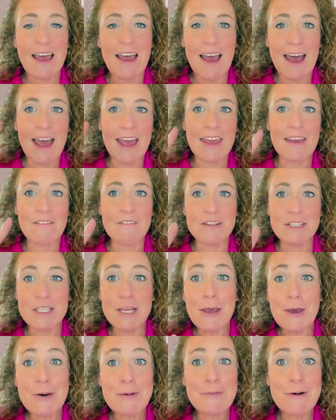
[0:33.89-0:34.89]
I have
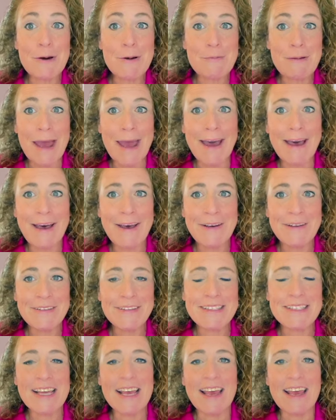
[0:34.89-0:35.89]
two more
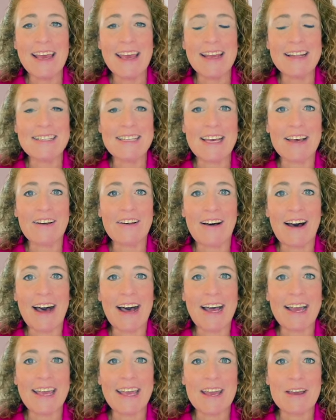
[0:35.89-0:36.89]
pounds until
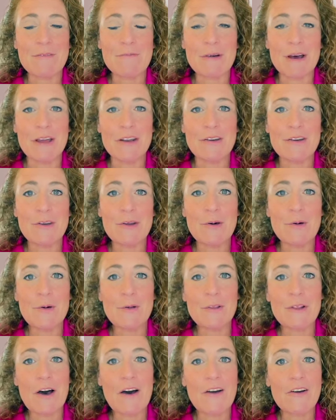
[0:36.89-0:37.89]
I am no
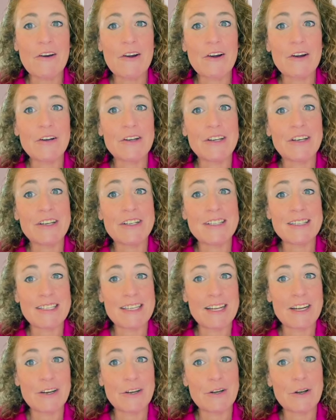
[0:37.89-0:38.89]
longer
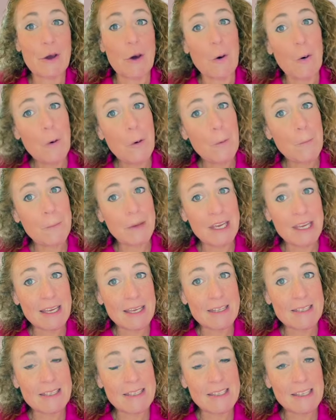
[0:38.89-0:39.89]
considered
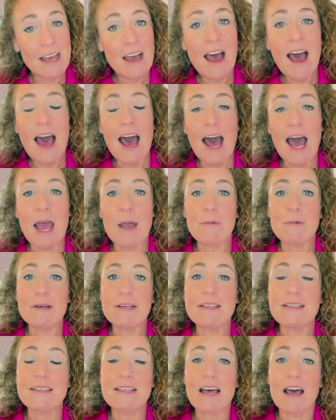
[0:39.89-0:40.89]
obese. I
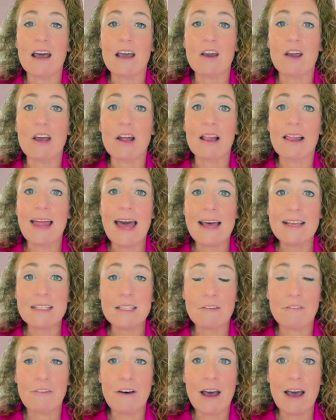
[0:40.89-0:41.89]
was
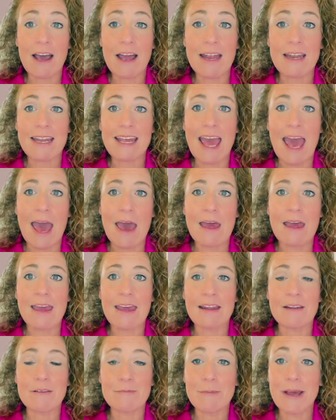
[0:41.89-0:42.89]
classified at
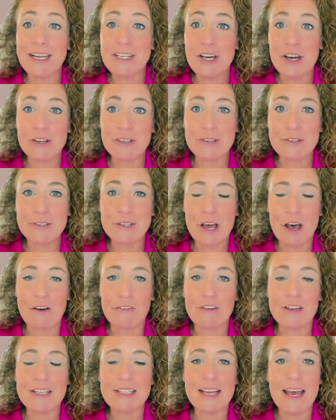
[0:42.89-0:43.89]
my doctor's
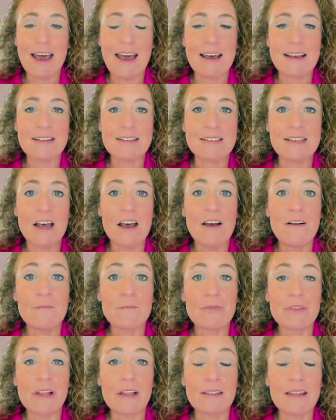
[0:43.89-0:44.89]
office as
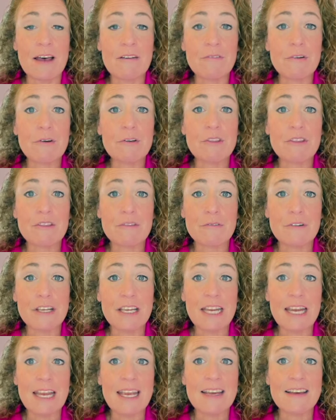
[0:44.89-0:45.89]
level
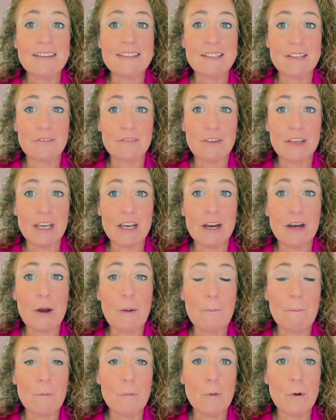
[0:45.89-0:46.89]
3 severe
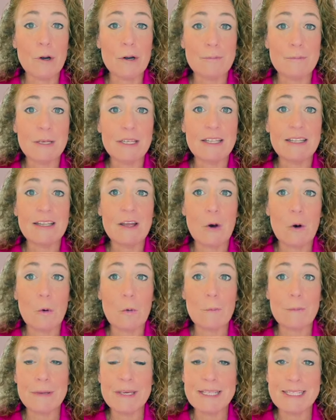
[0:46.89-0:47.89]
morbid
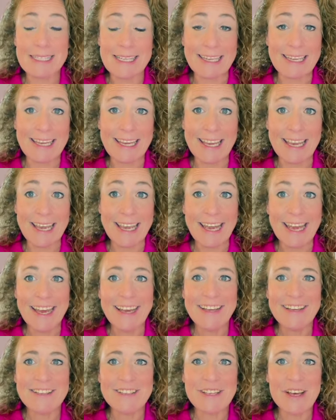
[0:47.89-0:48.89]
obesity.
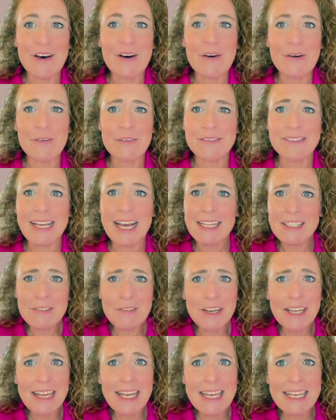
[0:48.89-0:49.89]
So that's
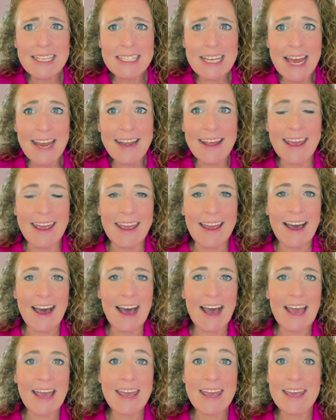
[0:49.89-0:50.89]
really exciting.
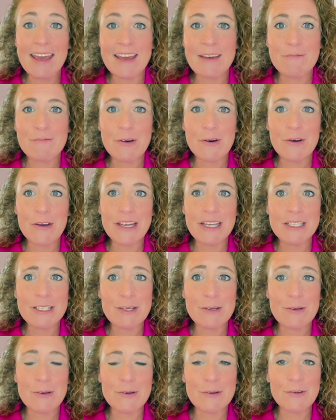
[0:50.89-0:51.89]
I am going
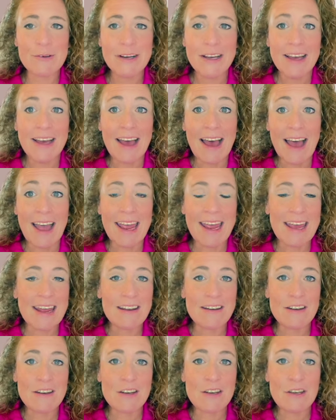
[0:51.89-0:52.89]
to,
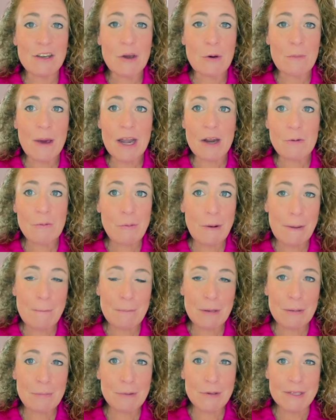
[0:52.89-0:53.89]
and no matter what
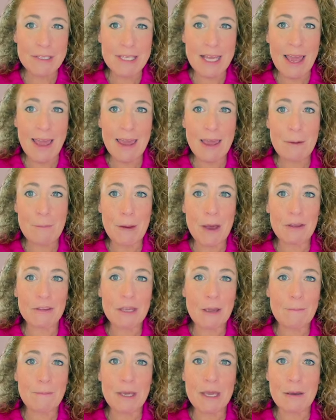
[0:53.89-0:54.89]
people say about
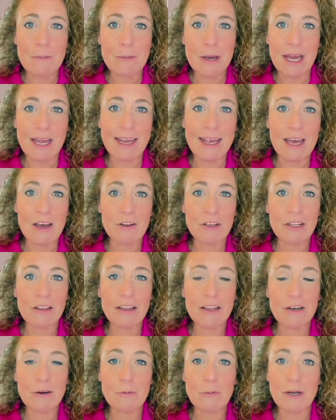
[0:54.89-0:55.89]
the BMI
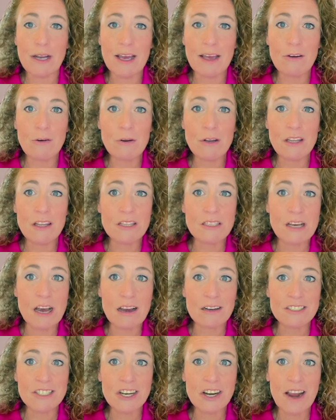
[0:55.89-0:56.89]
calculator, when I go to the
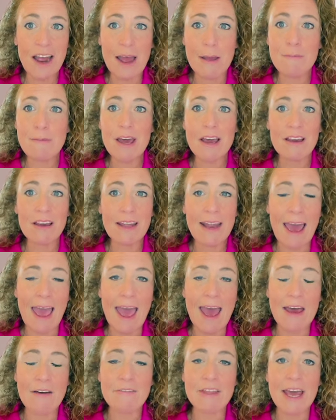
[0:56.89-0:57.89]
doctor, I'm not going to
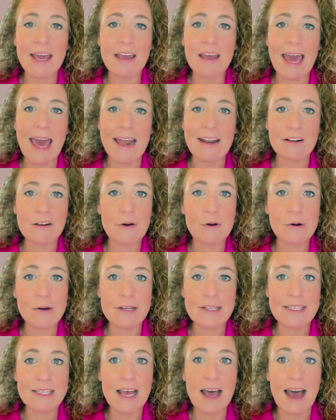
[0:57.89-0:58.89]
have that
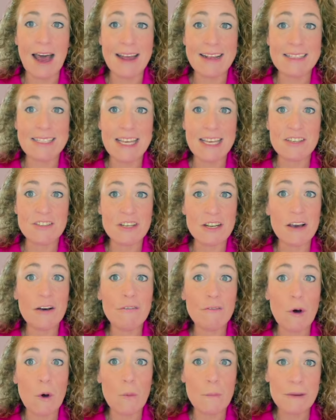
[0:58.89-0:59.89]
categorization
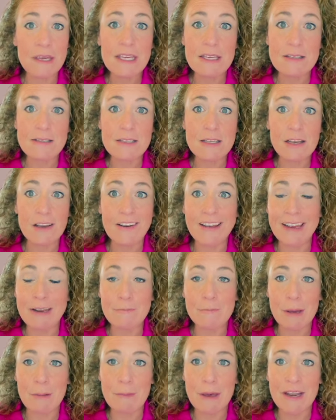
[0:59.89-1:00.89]
of obese in
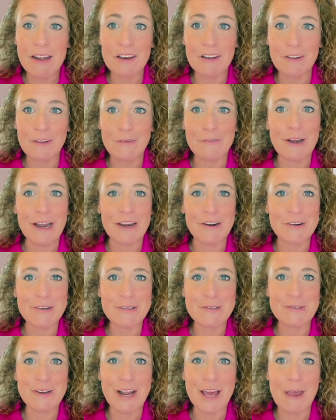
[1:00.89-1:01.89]
my medical
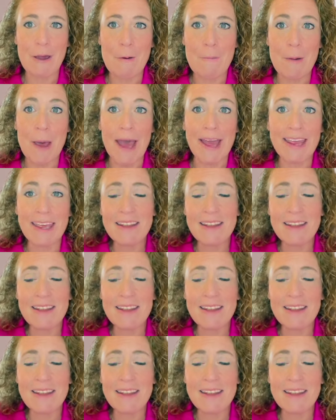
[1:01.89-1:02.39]
records when I go back.